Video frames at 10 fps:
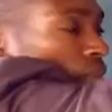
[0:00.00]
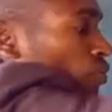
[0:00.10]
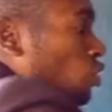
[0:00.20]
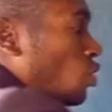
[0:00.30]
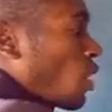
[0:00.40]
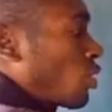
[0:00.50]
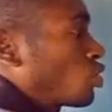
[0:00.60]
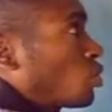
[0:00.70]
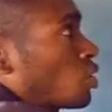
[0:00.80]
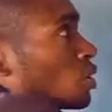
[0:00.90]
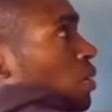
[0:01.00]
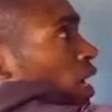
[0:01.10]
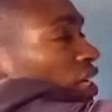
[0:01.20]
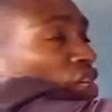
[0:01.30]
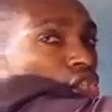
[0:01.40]
So we're going to multiply
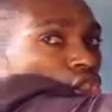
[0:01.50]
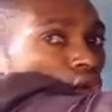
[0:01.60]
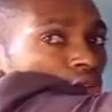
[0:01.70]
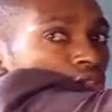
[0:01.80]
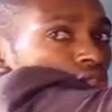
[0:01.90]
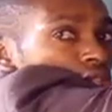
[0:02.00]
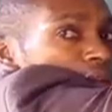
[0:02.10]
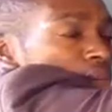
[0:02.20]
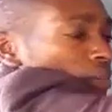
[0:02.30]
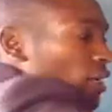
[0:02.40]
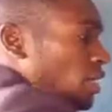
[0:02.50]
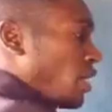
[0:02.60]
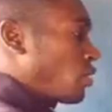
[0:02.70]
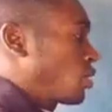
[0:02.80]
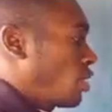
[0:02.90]
each of these terms by the
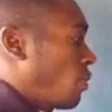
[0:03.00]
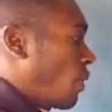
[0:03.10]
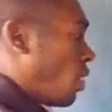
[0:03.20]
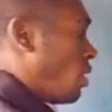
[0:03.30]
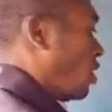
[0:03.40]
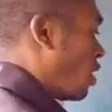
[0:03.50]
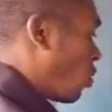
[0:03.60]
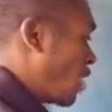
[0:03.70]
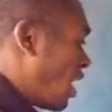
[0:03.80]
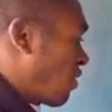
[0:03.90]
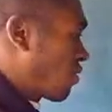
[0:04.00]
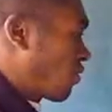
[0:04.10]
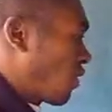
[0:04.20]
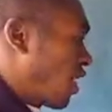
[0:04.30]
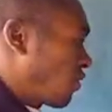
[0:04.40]
LCM. Now we have
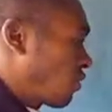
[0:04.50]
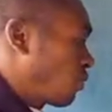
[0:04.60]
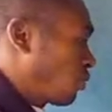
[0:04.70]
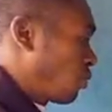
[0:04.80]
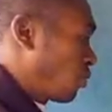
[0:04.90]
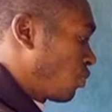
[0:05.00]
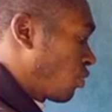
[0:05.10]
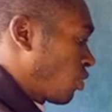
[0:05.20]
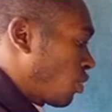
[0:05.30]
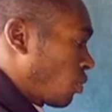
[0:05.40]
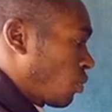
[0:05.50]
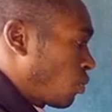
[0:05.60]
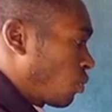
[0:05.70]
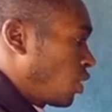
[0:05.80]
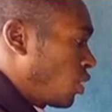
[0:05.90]

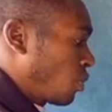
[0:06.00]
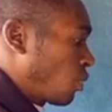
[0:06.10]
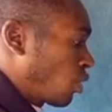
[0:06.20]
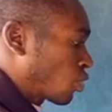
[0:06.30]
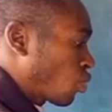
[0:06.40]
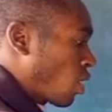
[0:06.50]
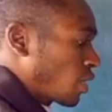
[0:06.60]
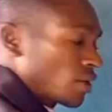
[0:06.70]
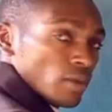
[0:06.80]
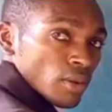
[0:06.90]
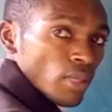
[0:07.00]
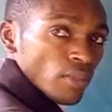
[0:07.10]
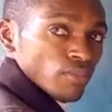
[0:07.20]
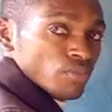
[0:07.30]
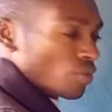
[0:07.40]
5p plus 1
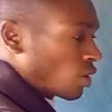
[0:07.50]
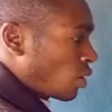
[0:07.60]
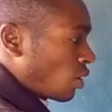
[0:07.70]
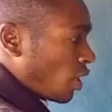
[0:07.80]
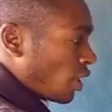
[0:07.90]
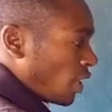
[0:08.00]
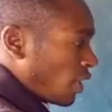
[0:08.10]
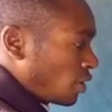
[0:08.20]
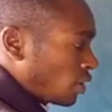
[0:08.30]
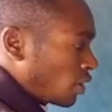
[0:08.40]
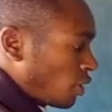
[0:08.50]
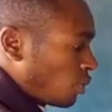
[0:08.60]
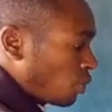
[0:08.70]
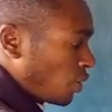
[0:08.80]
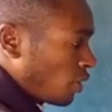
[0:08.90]
and then
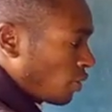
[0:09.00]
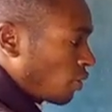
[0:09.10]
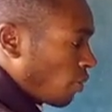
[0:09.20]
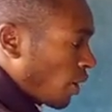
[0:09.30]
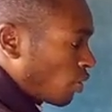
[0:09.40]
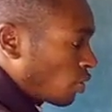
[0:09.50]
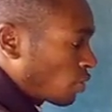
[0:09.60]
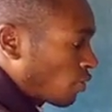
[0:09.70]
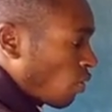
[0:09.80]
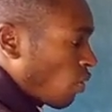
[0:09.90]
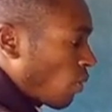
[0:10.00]
3p minus 4